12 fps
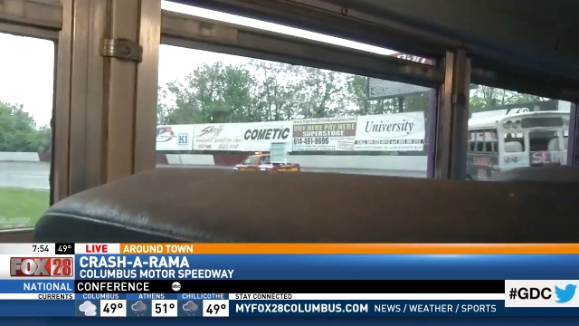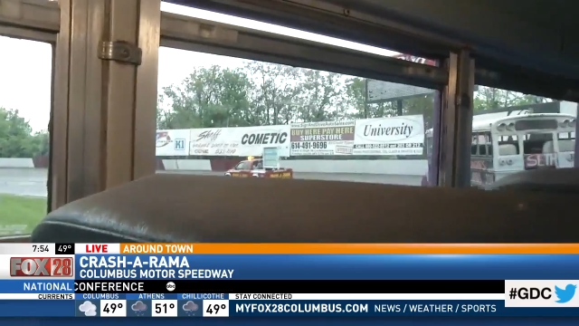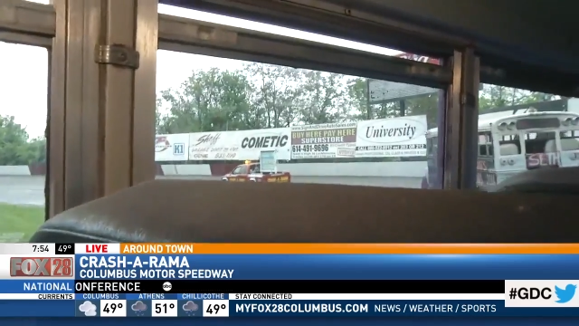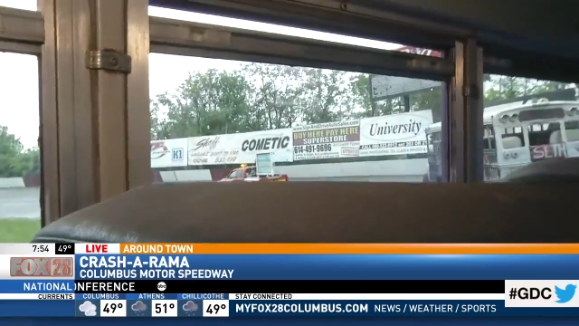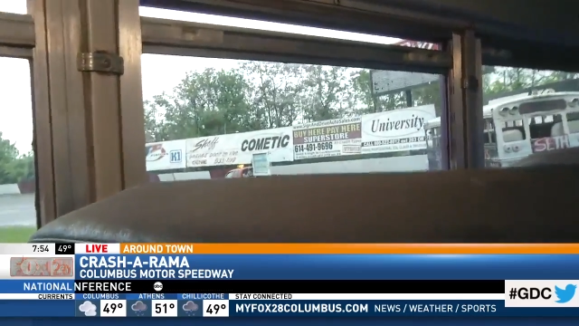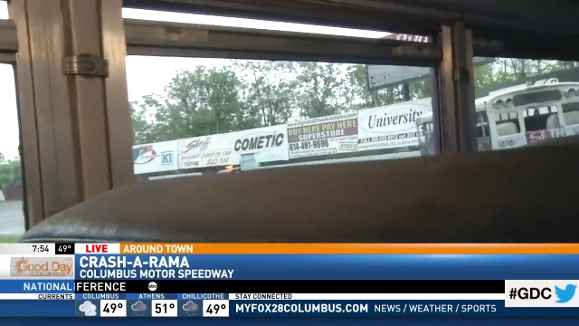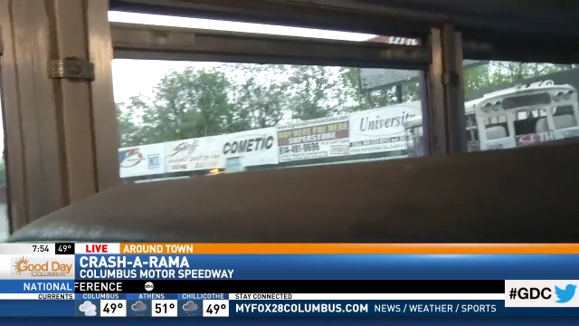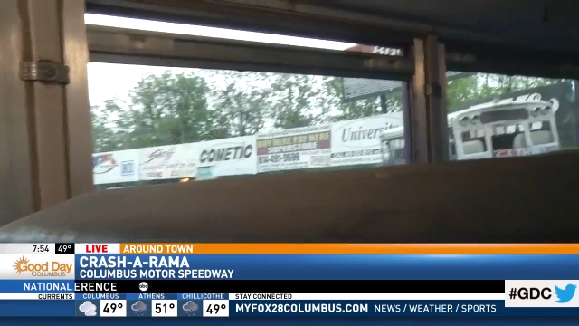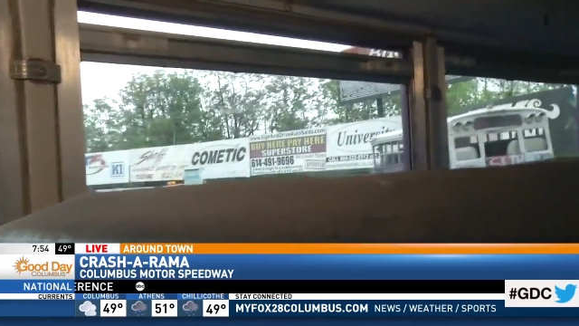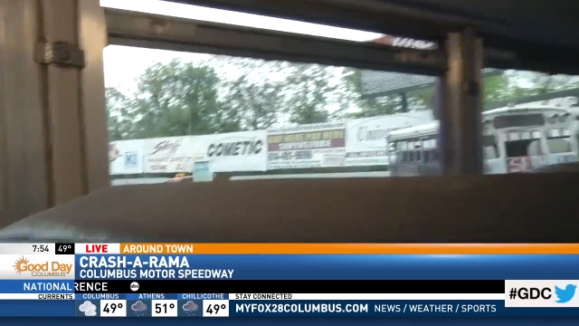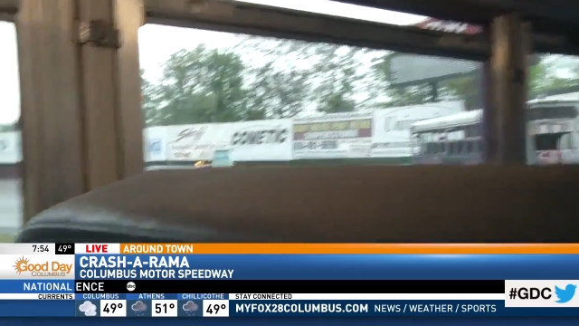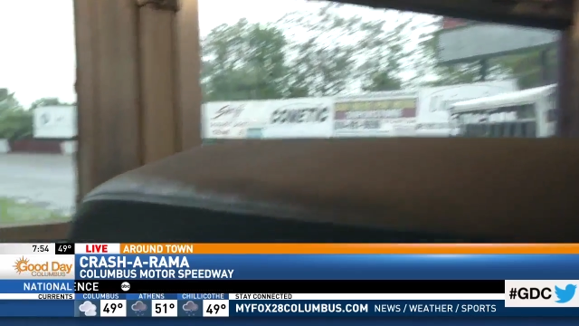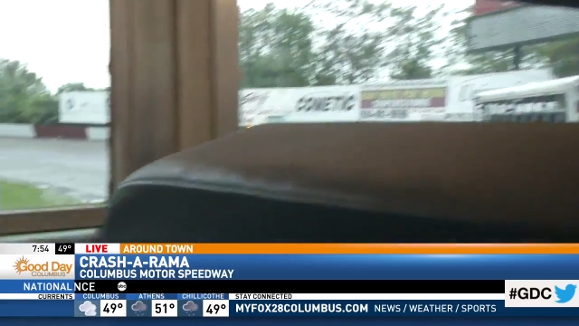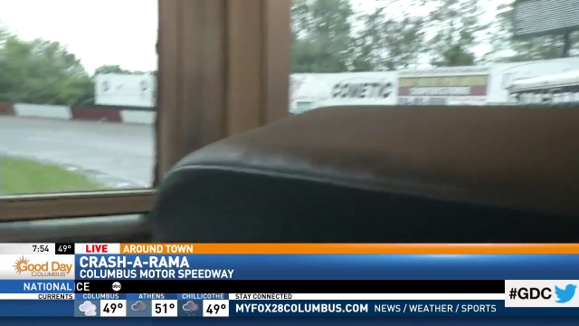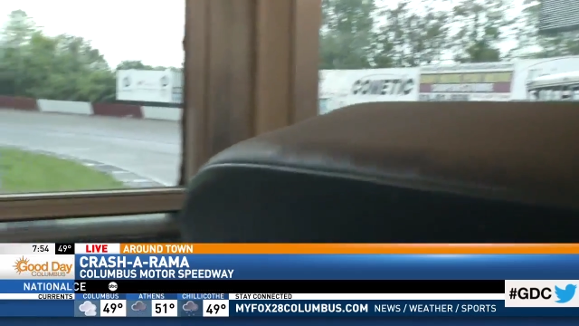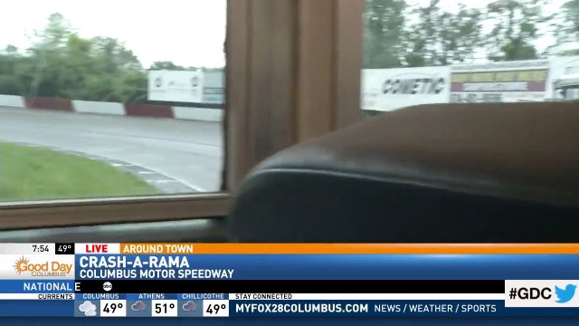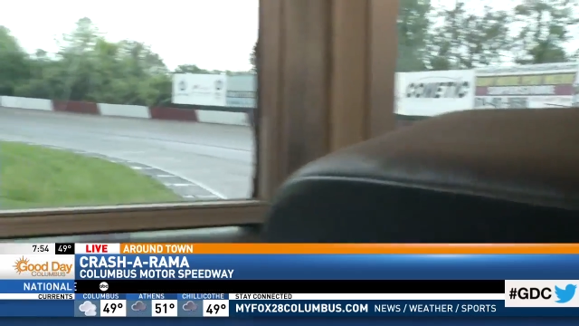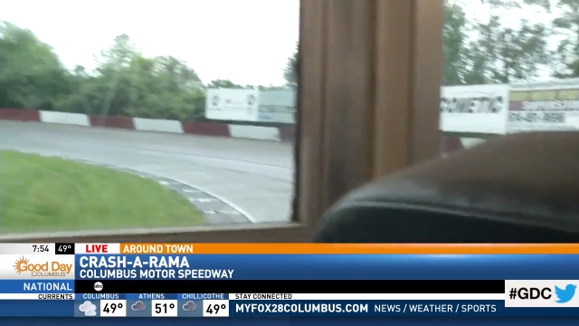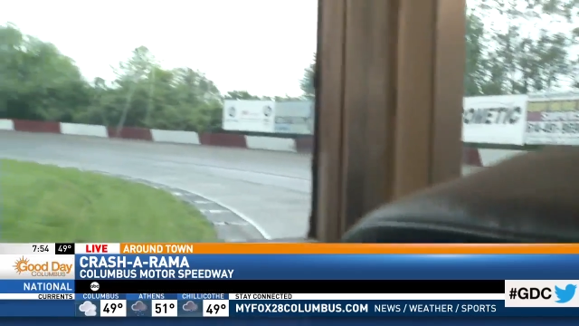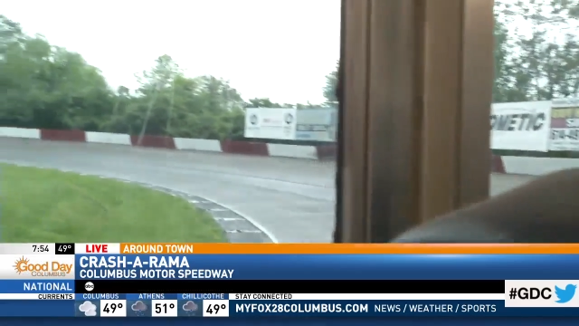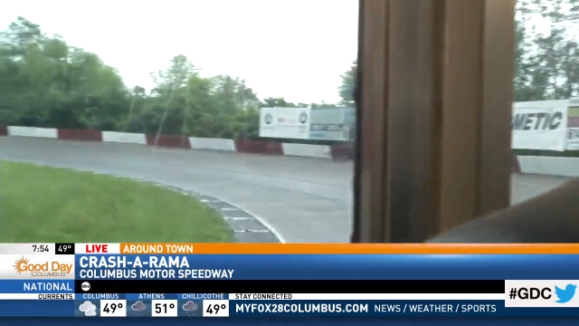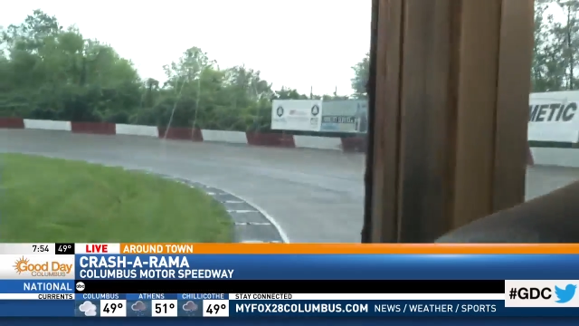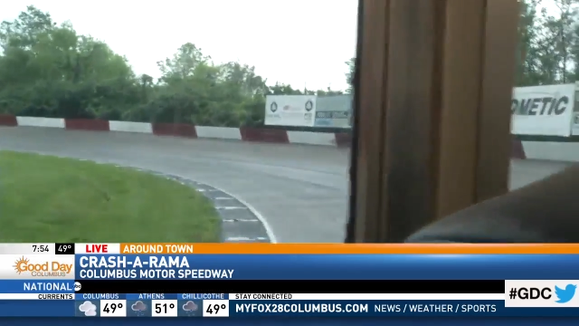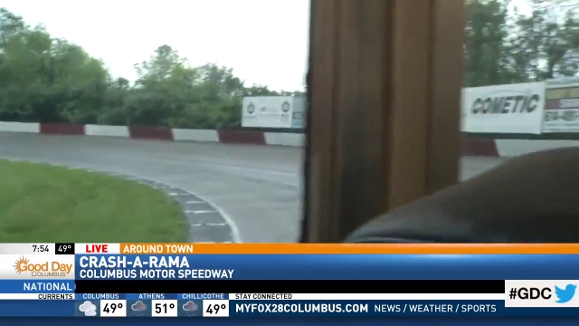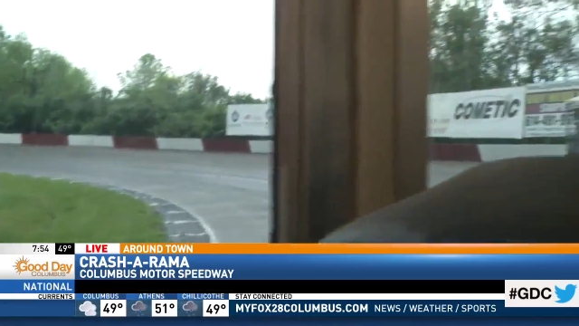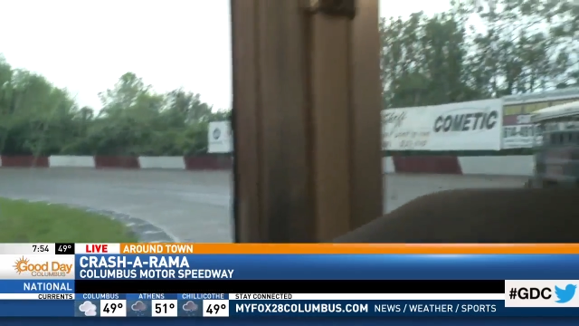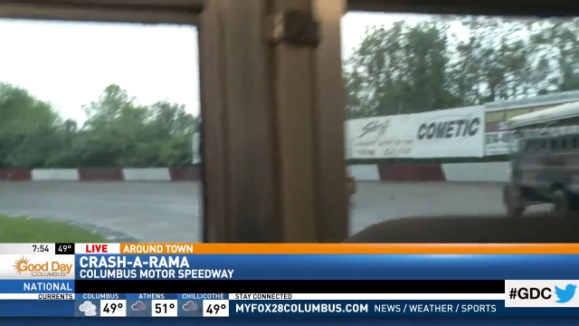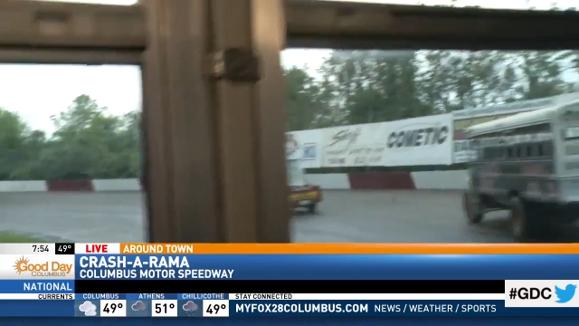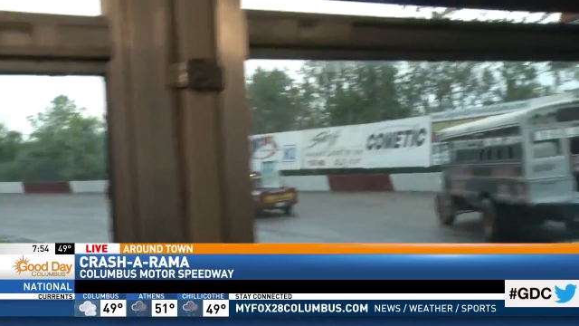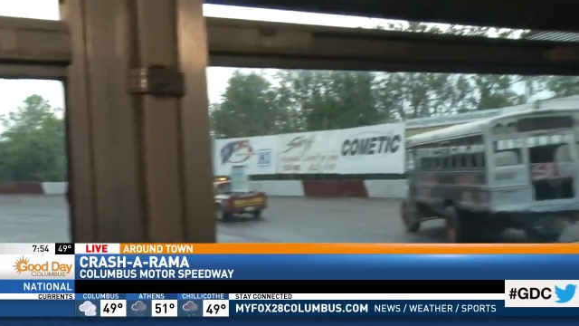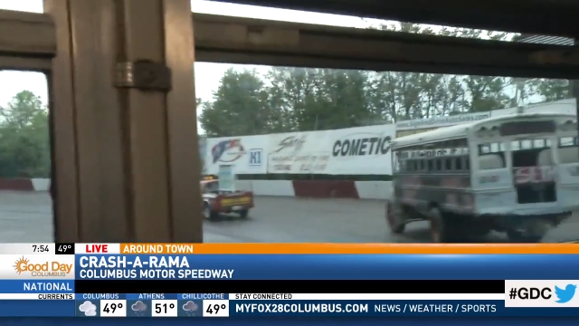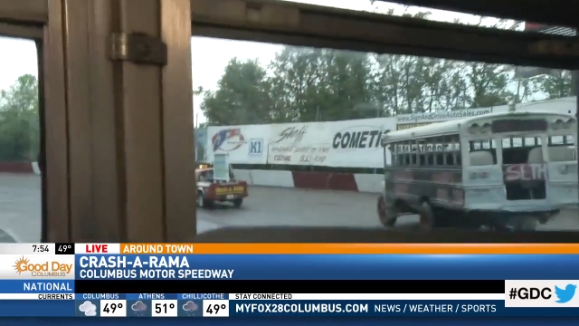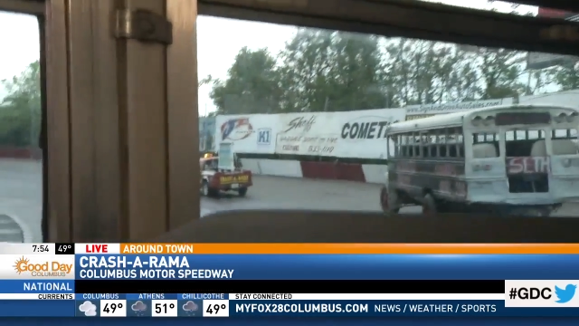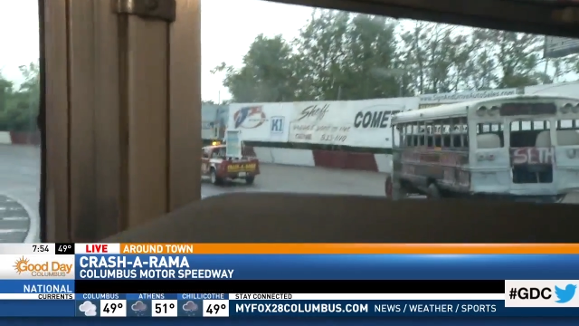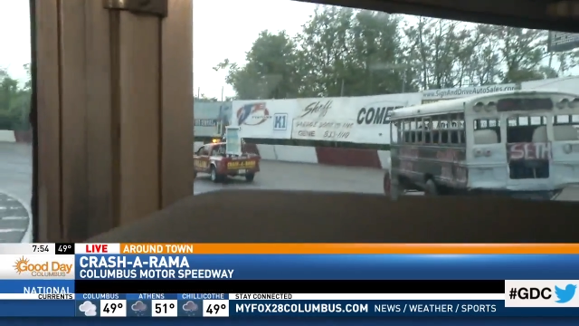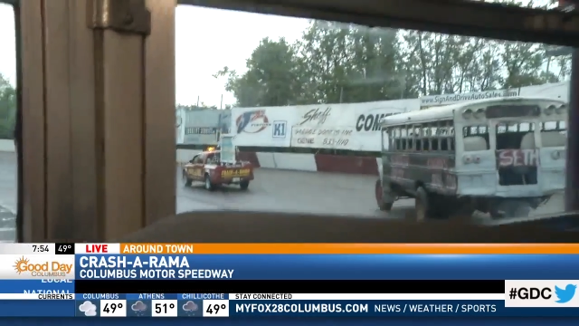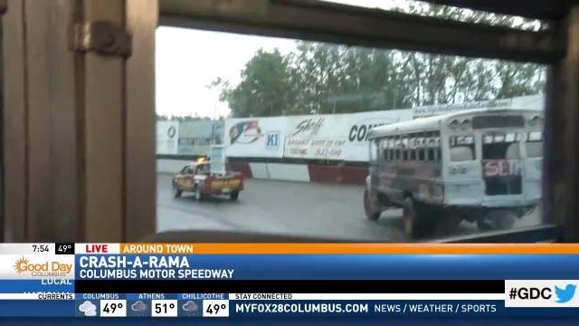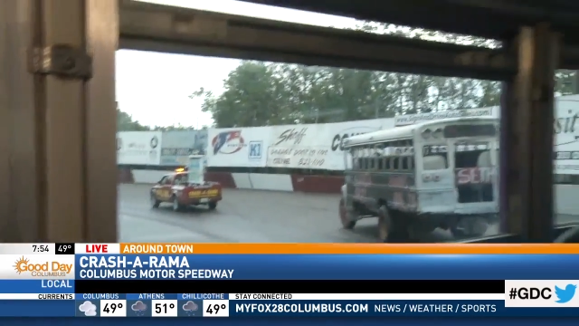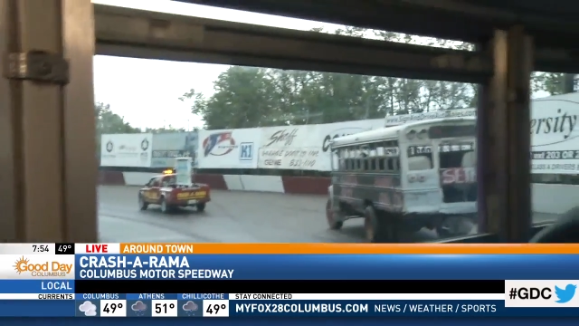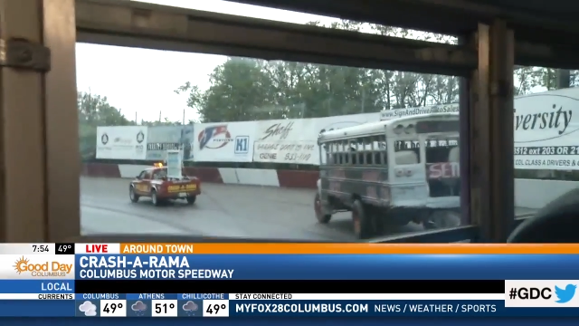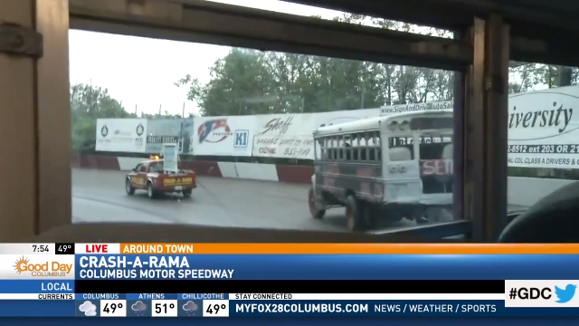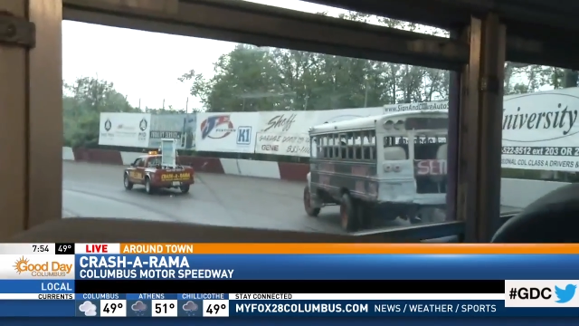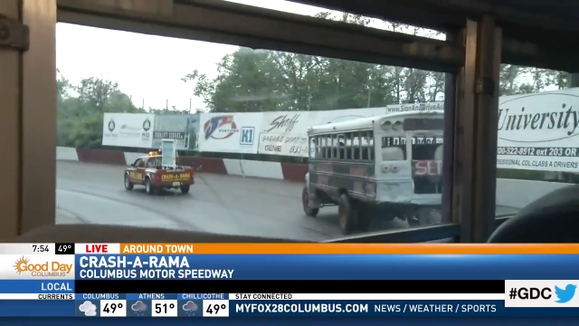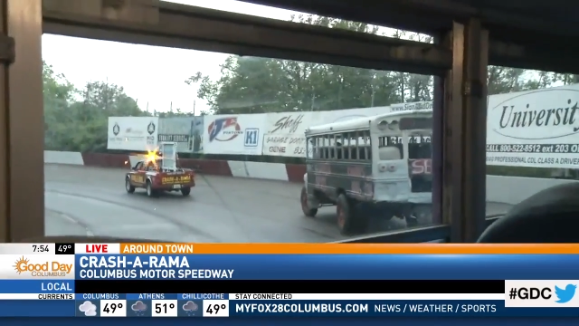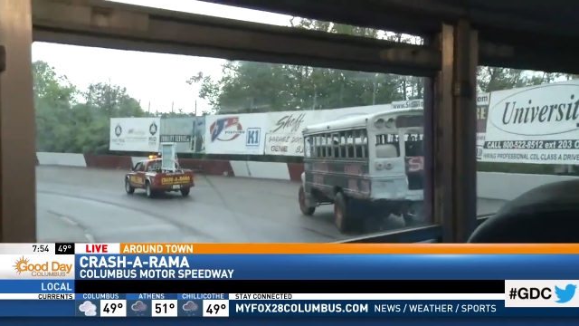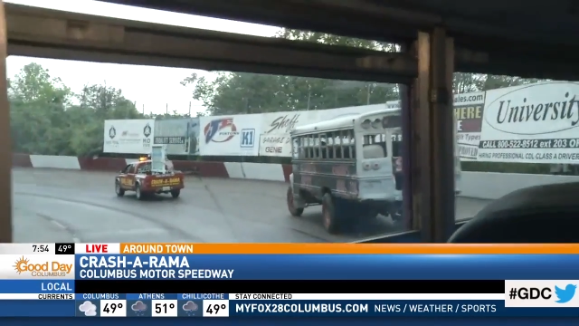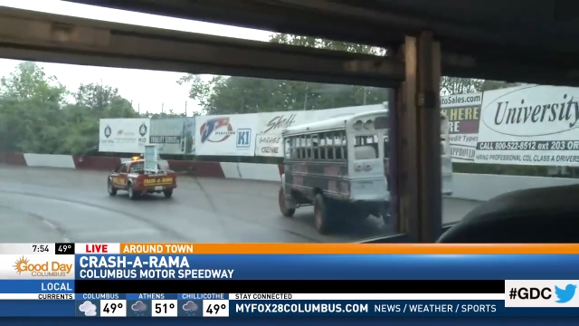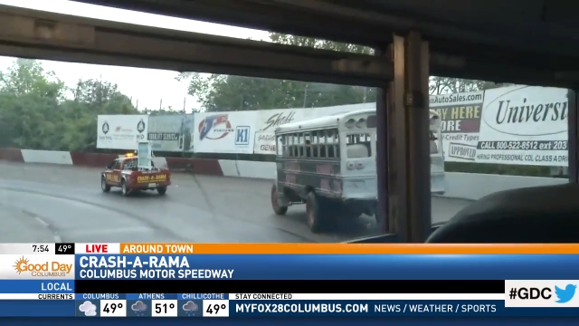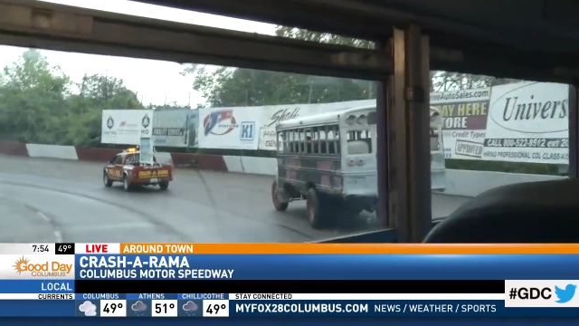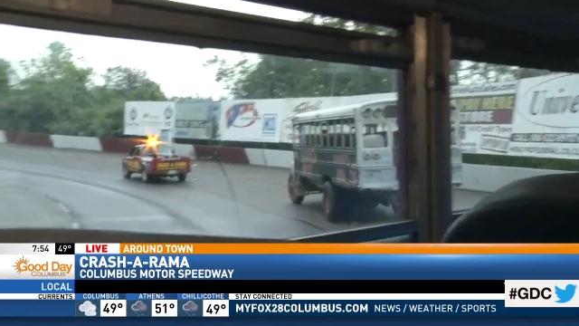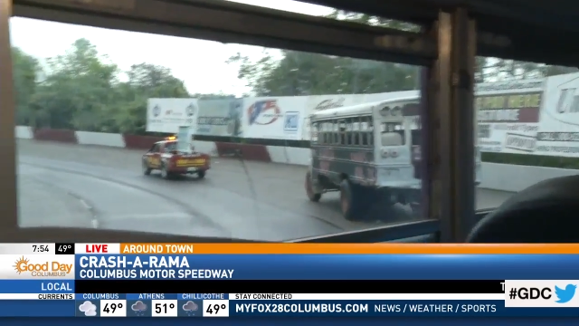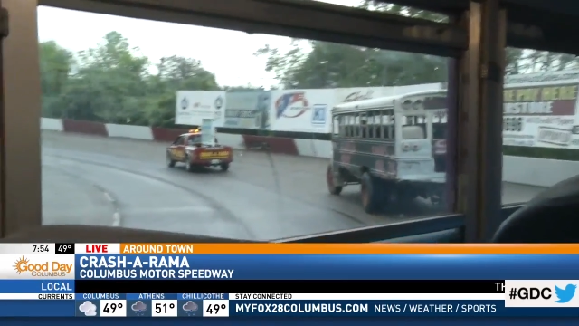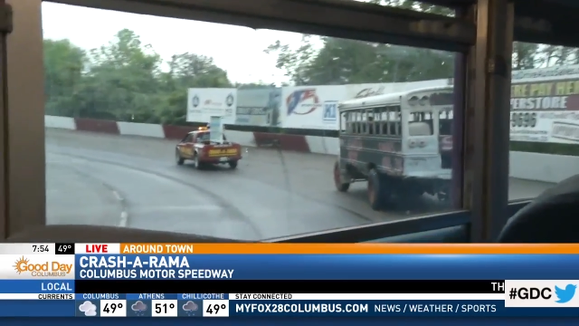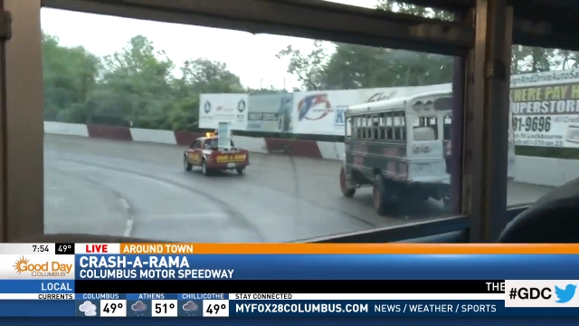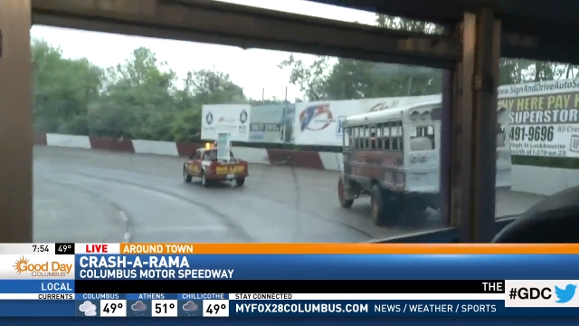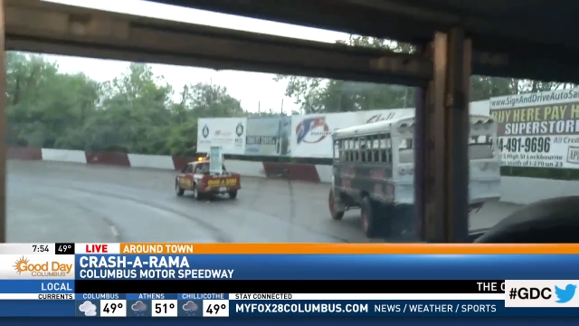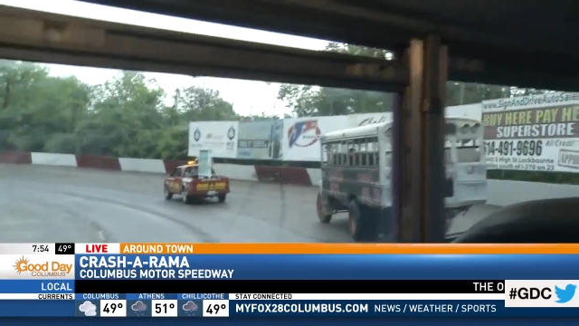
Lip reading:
(no speaker visible)